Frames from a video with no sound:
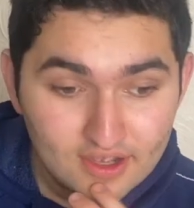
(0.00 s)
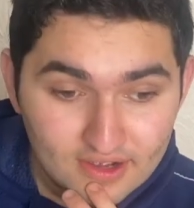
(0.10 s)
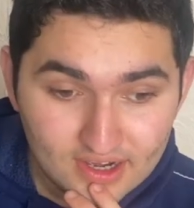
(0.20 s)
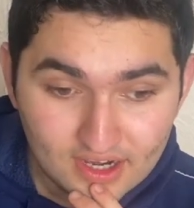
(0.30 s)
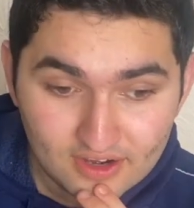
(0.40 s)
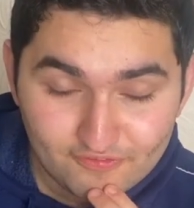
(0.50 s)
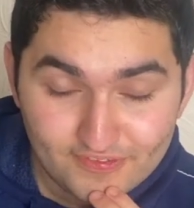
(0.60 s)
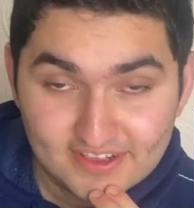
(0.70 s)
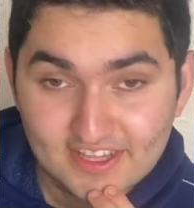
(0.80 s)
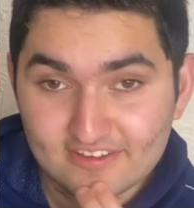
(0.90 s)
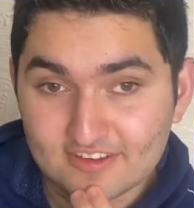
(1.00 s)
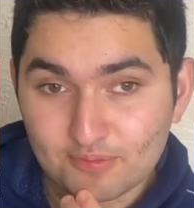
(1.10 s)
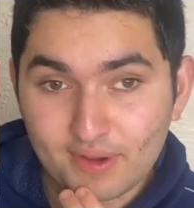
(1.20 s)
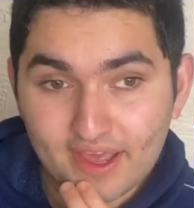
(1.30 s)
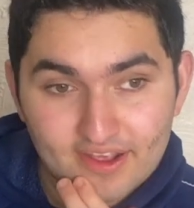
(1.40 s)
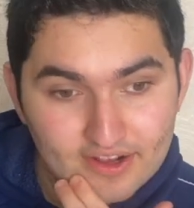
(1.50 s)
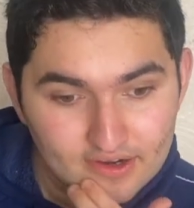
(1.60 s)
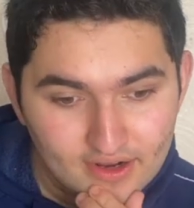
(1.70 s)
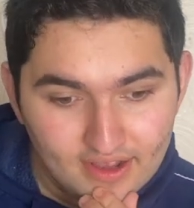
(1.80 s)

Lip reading: Fantastic player.